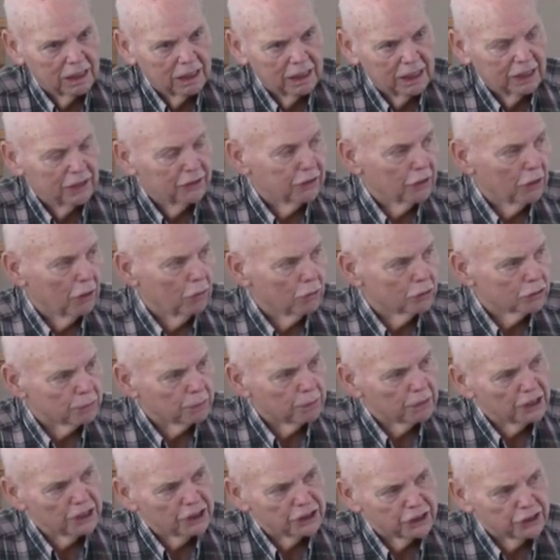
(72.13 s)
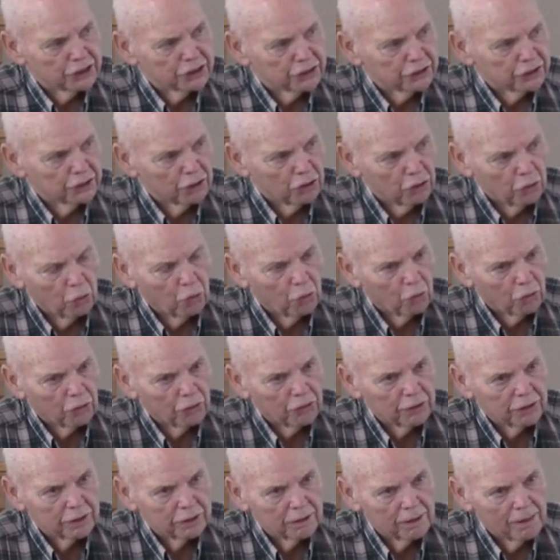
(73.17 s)
he thought was pleasing to the
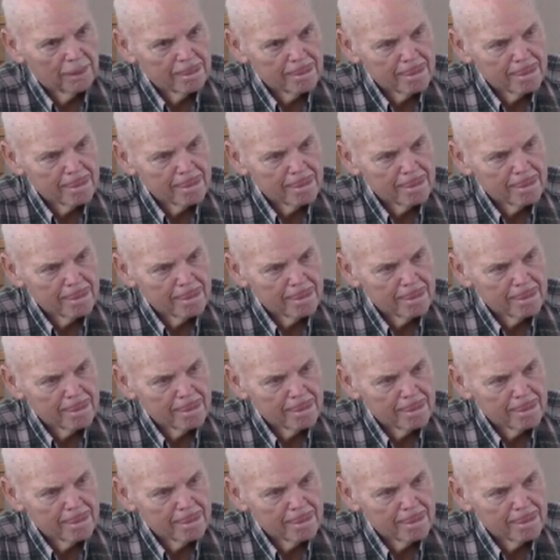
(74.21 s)
Lord,